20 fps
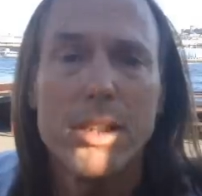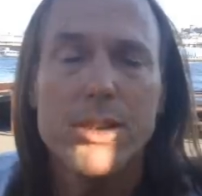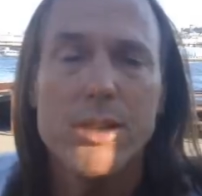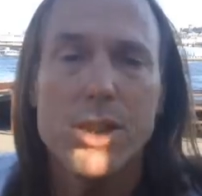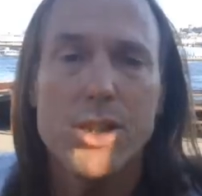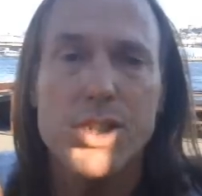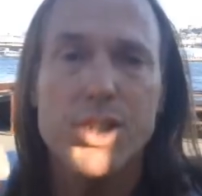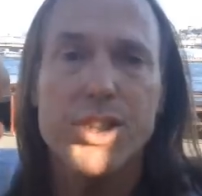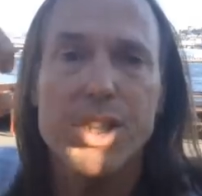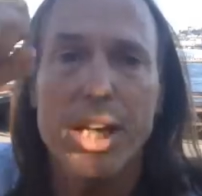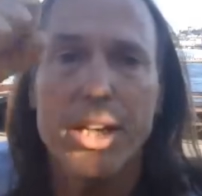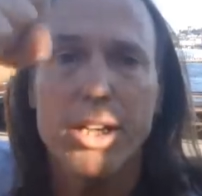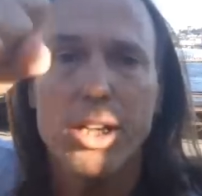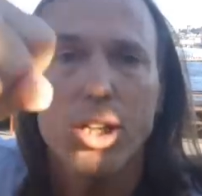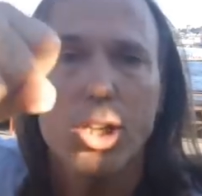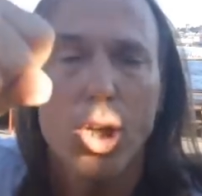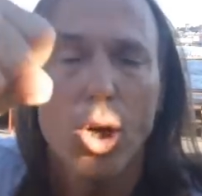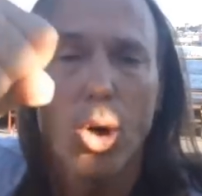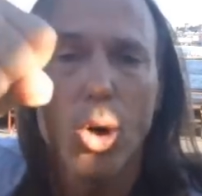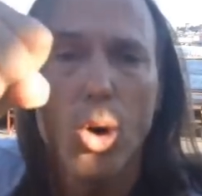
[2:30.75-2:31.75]
to set a
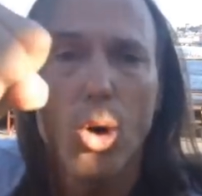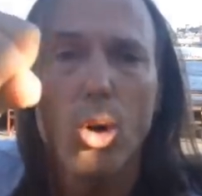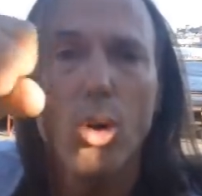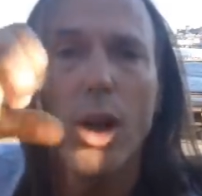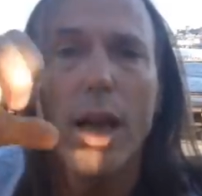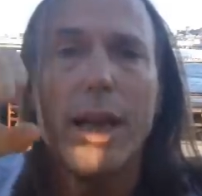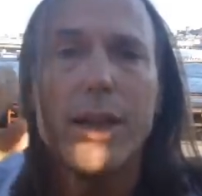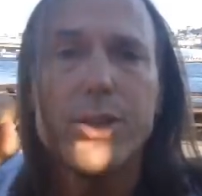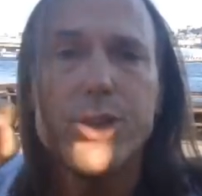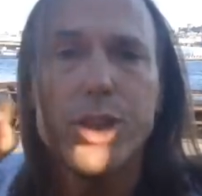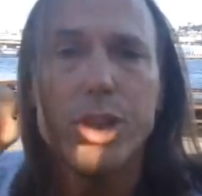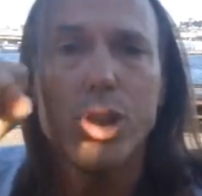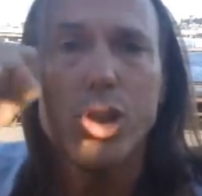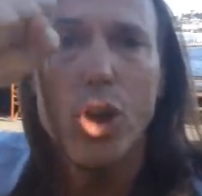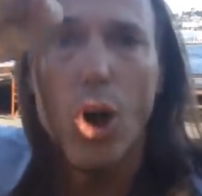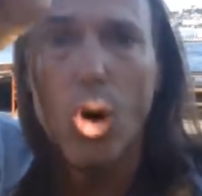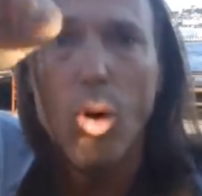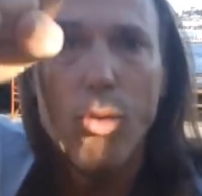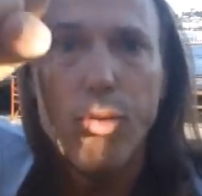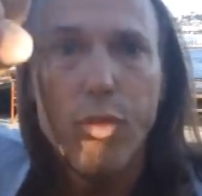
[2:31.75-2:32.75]
goal and to
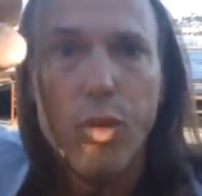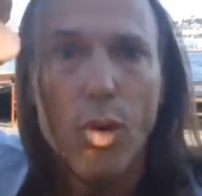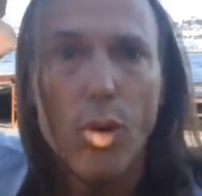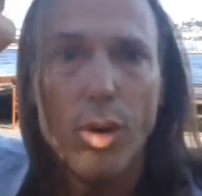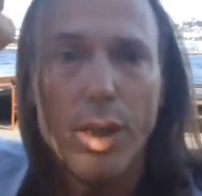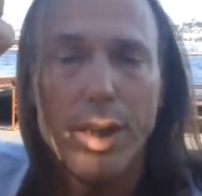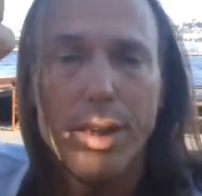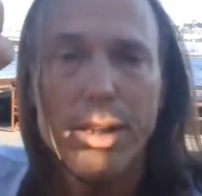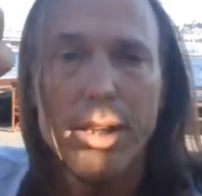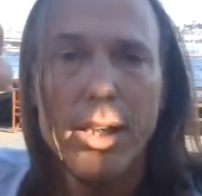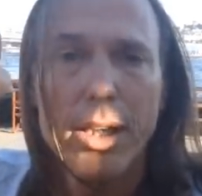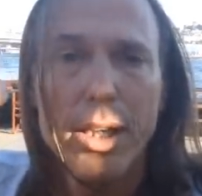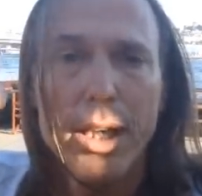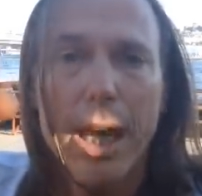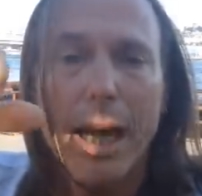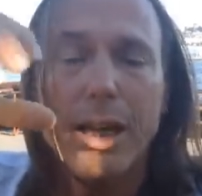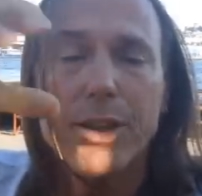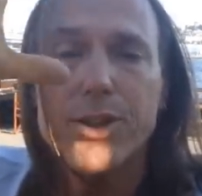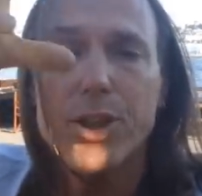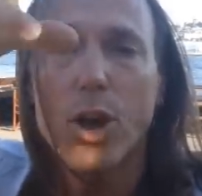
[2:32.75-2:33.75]
go for it,
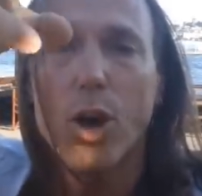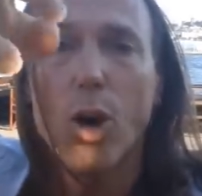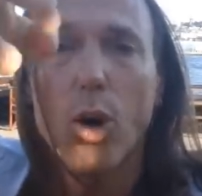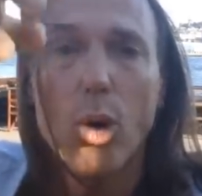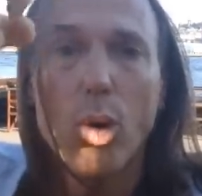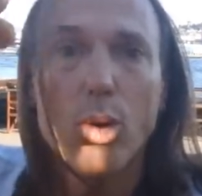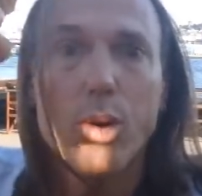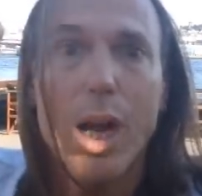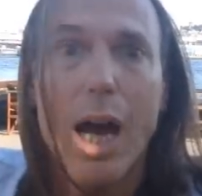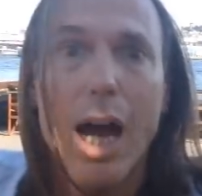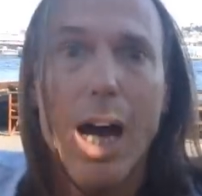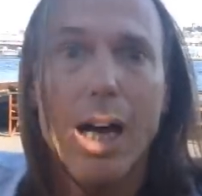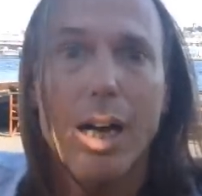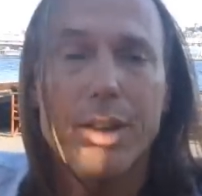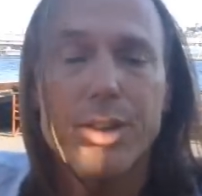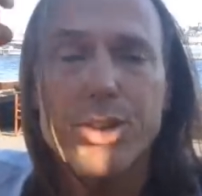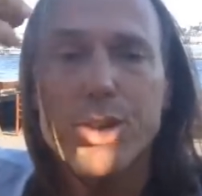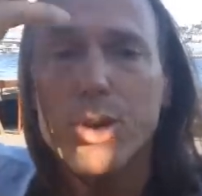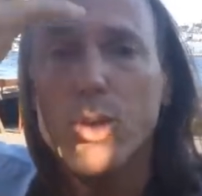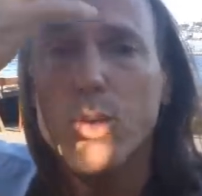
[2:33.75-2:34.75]
and to hold
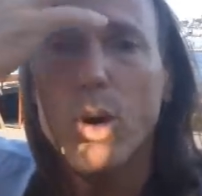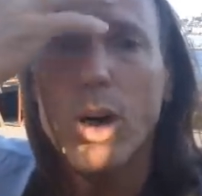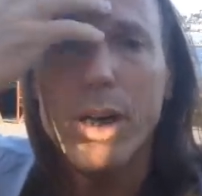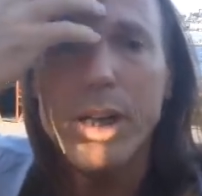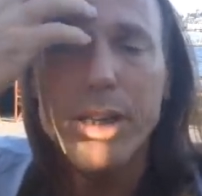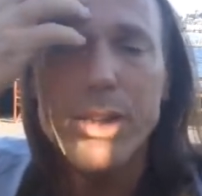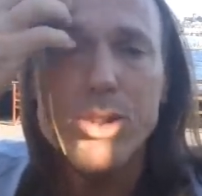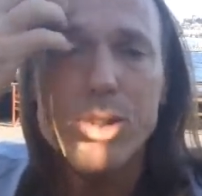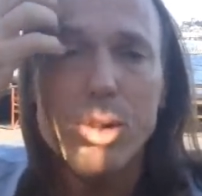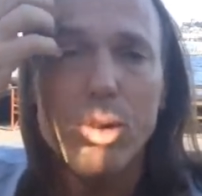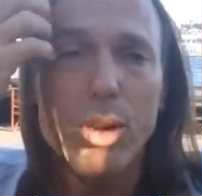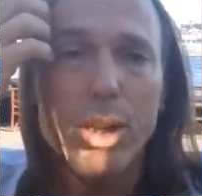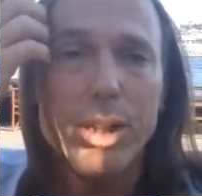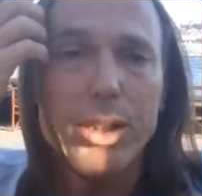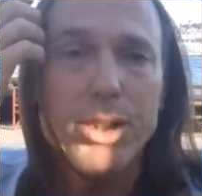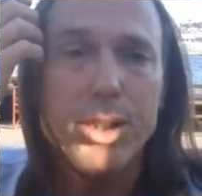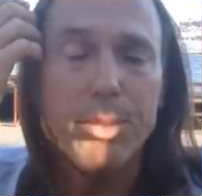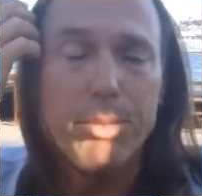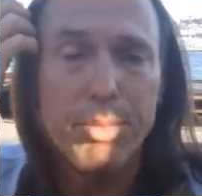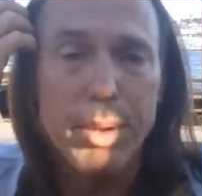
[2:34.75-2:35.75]
on to what is
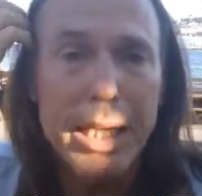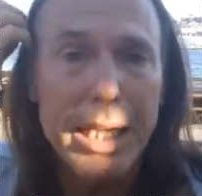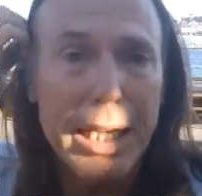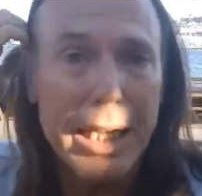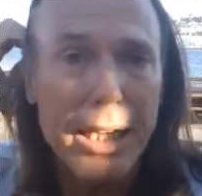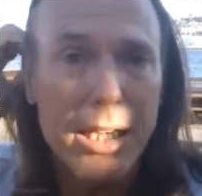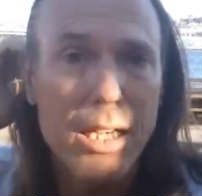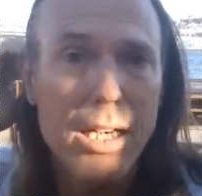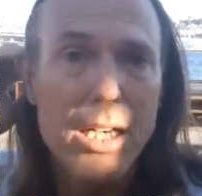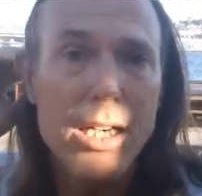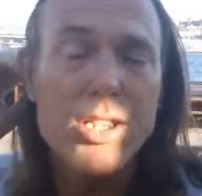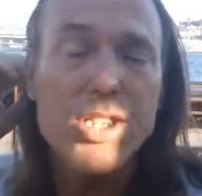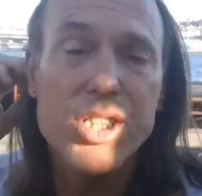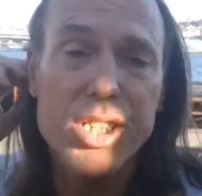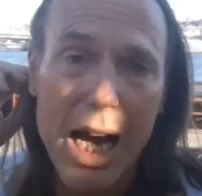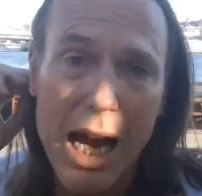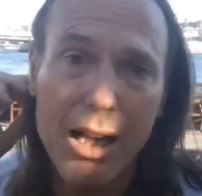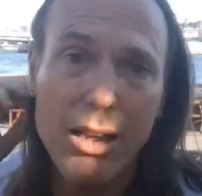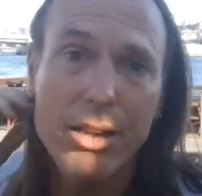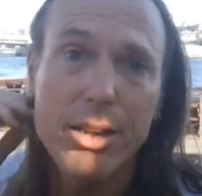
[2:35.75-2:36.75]
going to be
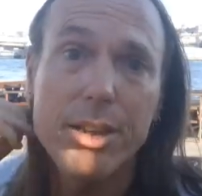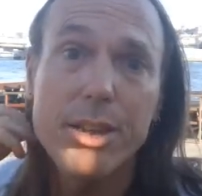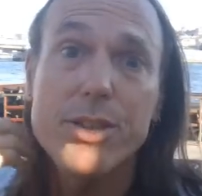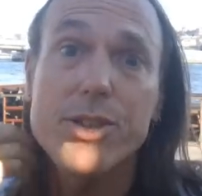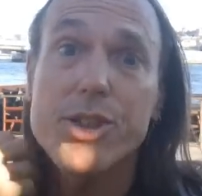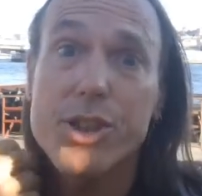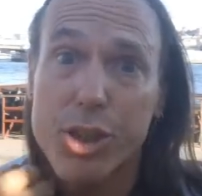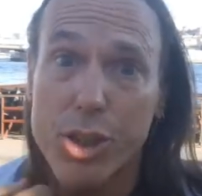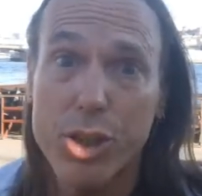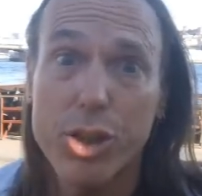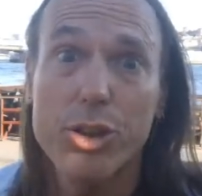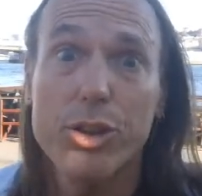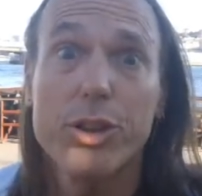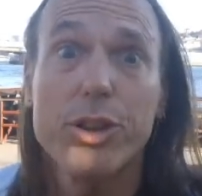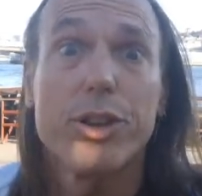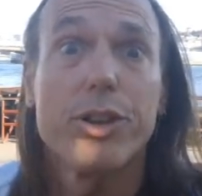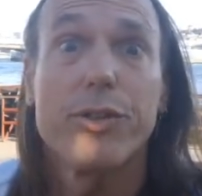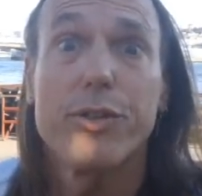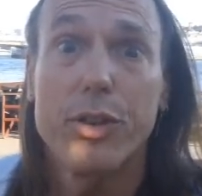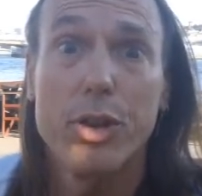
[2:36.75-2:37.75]
solid and secure
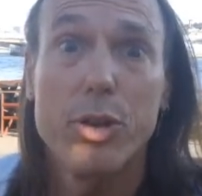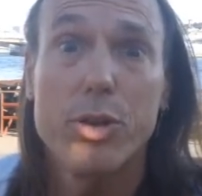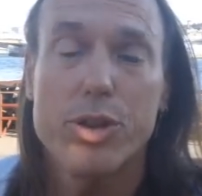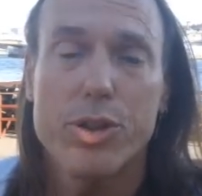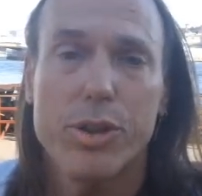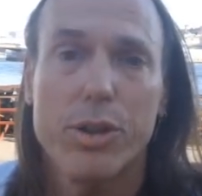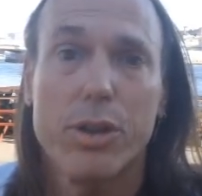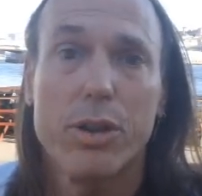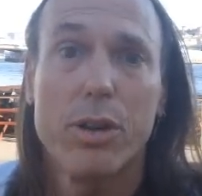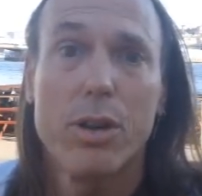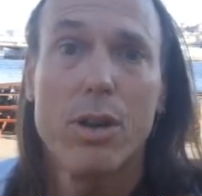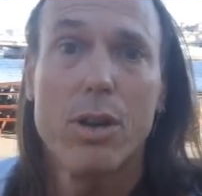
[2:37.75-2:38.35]
in the future.